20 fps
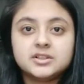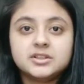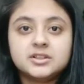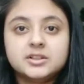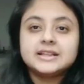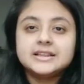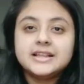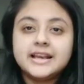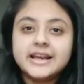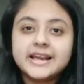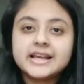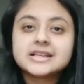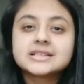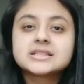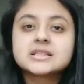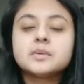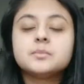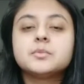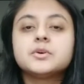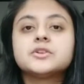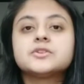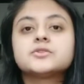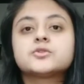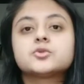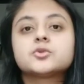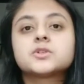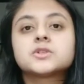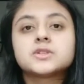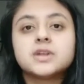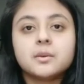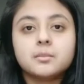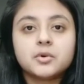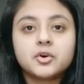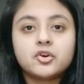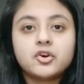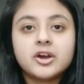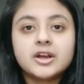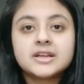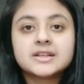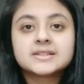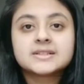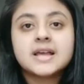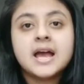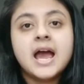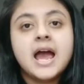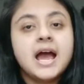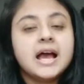The next step is to summarize.